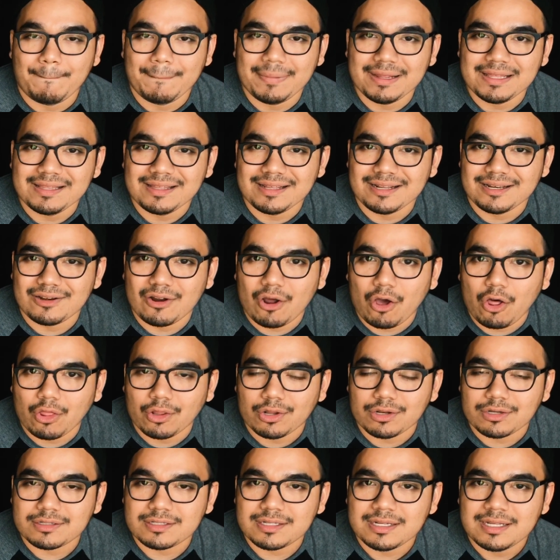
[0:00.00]
million
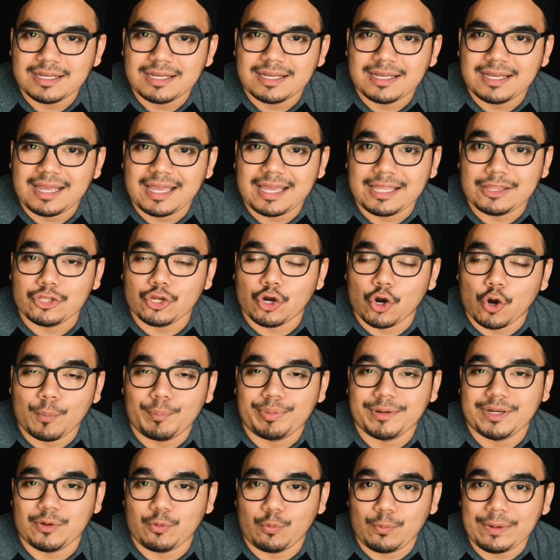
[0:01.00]
in the
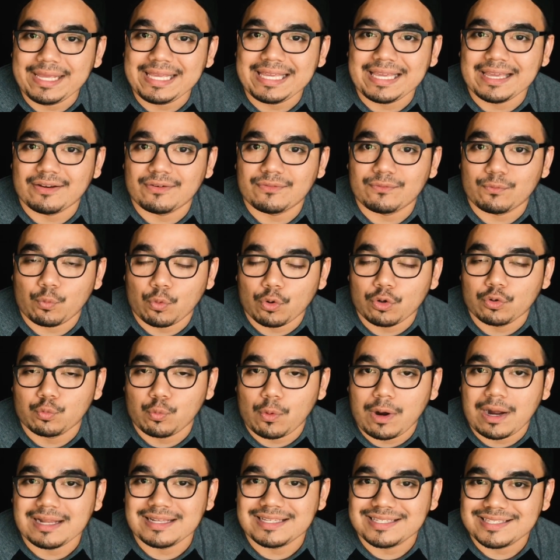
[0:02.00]
opening weekend
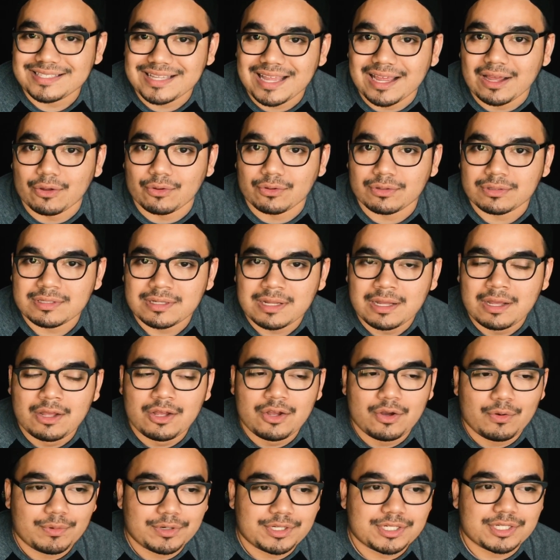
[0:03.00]
worldwide sales,
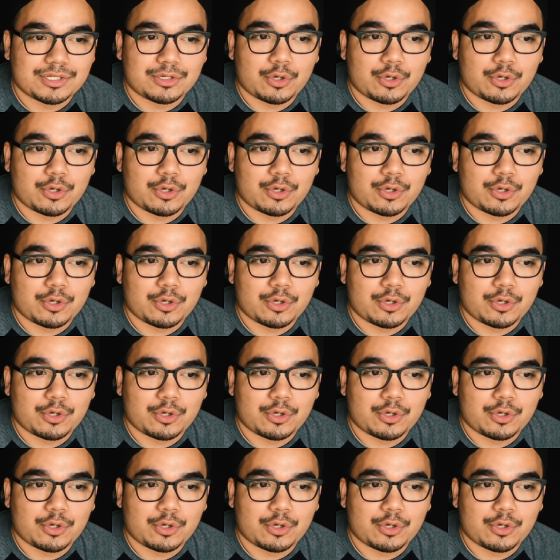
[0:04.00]
which is